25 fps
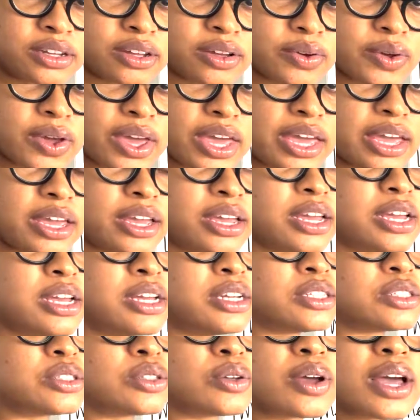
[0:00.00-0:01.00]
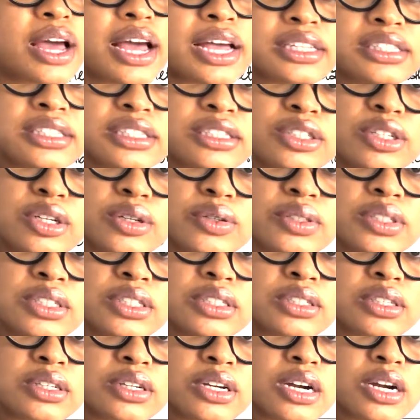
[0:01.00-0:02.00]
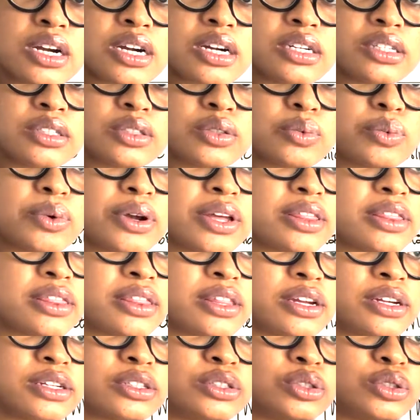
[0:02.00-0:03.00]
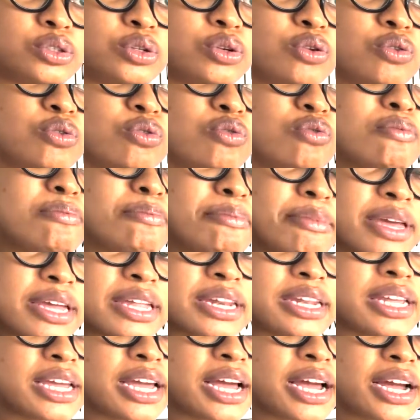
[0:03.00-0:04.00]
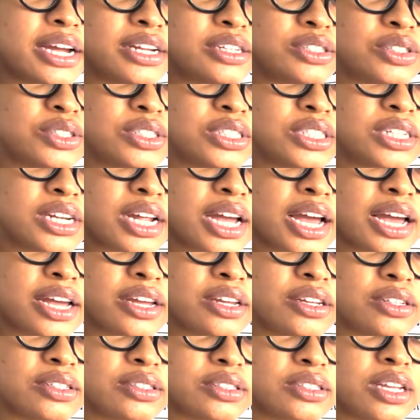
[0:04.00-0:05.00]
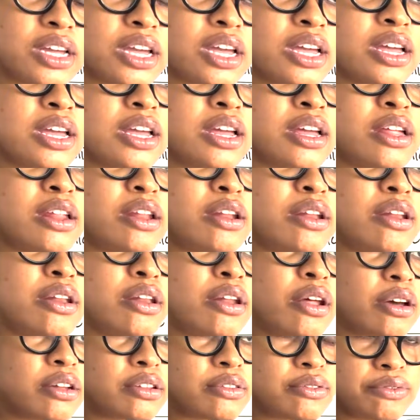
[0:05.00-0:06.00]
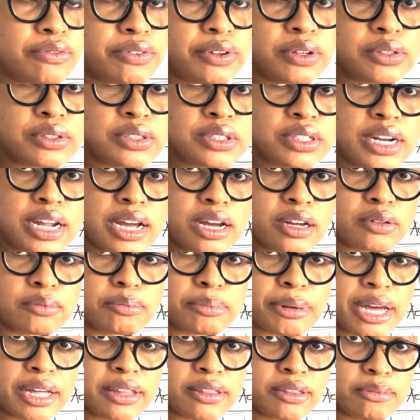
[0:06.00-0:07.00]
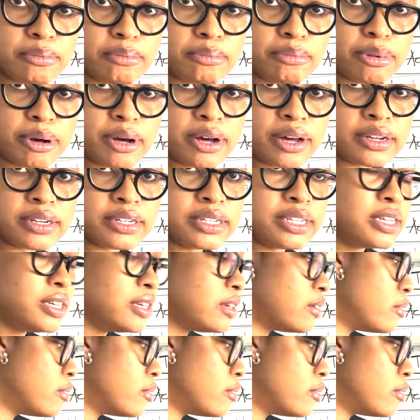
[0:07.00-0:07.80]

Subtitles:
Okay, so acidosis occurs when there are too many hydrogen ions not filtered out by the body,